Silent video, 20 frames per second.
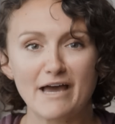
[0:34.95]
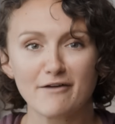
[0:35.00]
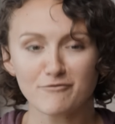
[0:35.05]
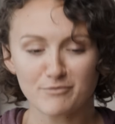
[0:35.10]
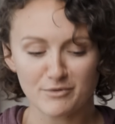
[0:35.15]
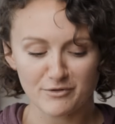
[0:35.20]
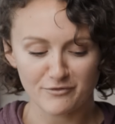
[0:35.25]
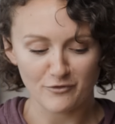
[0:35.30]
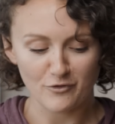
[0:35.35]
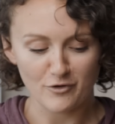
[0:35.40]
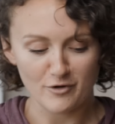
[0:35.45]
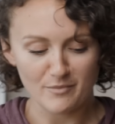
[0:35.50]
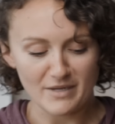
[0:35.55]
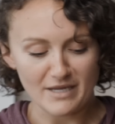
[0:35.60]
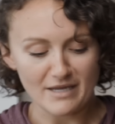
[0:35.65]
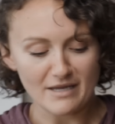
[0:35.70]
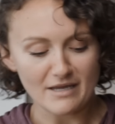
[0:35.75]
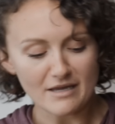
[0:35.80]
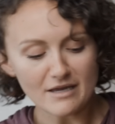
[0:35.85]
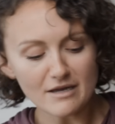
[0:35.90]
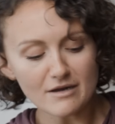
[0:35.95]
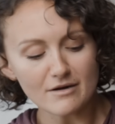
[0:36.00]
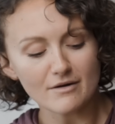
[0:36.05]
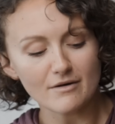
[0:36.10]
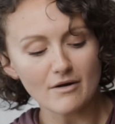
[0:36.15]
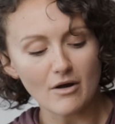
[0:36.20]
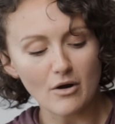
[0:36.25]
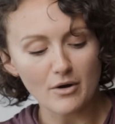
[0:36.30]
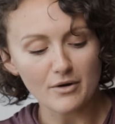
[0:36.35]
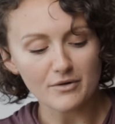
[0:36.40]
have before me
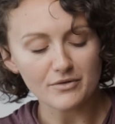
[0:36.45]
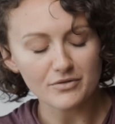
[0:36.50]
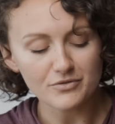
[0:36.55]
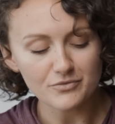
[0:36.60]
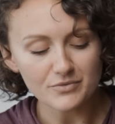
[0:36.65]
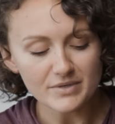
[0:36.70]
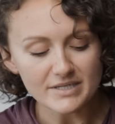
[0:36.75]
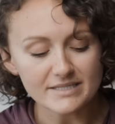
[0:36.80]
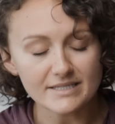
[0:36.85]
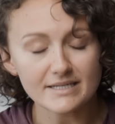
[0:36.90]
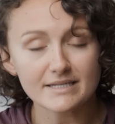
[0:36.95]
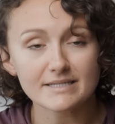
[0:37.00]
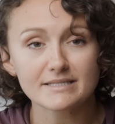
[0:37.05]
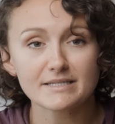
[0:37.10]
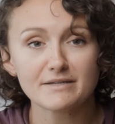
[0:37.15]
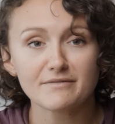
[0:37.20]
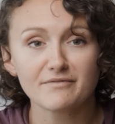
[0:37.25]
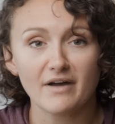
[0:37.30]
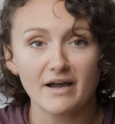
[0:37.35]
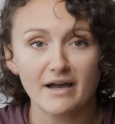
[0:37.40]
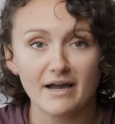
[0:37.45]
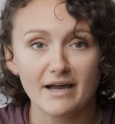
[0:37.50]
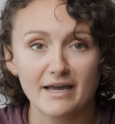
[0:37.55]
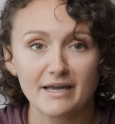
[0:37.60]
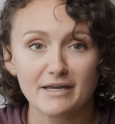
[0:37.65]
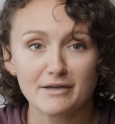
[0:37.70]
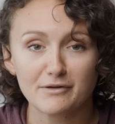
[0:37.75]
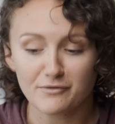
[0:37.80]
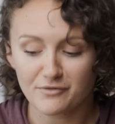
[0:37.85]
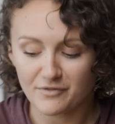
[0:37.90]
here are
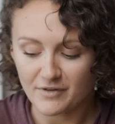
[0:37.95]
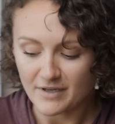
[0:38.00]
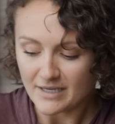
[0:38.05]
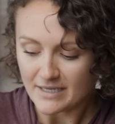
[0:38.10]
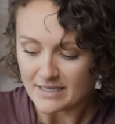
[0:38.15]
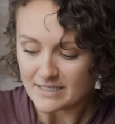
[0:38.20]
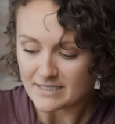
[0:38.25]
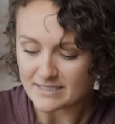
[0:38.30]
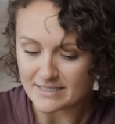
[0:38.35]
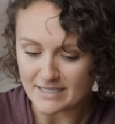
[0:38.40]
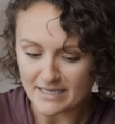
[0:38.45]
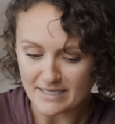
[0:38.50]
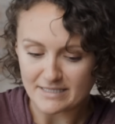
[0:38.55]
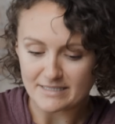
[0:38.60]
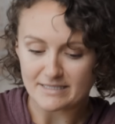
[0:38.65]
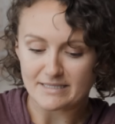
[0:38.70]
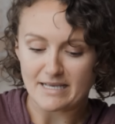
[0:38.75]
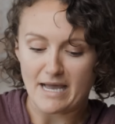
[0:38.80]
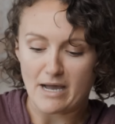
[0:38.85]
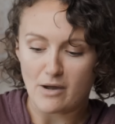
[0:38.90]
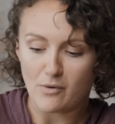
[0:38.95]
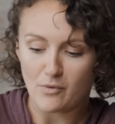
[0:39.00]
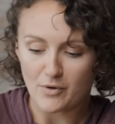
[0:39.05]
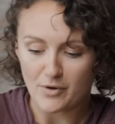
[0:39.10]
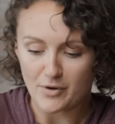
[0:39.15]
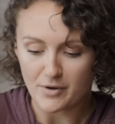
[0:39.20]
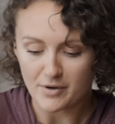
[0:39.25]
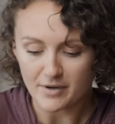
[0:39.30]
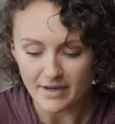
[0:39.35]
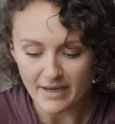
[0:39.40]
365 Sig
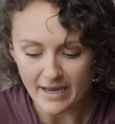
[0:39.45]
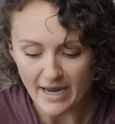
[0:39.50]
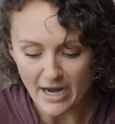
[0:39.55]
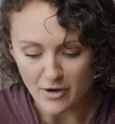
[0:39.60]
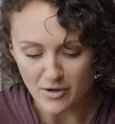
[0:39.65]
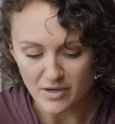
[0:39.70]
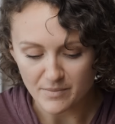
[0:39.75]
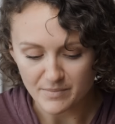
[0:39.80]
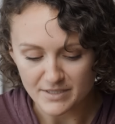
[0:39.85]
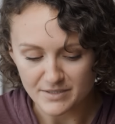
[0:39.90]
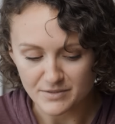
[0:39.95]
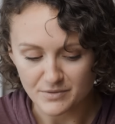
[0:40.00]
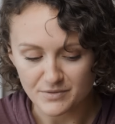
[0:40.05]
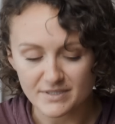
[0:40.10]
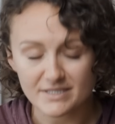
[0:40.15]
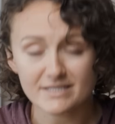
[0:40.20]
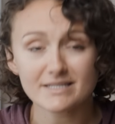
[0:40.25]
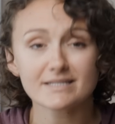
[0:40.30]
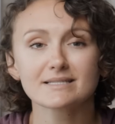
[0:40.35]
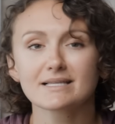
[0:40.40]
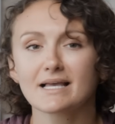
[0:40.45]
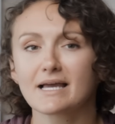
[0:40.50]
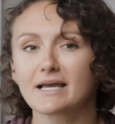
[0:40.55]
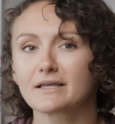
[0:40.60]
Sauer carry pistols. This is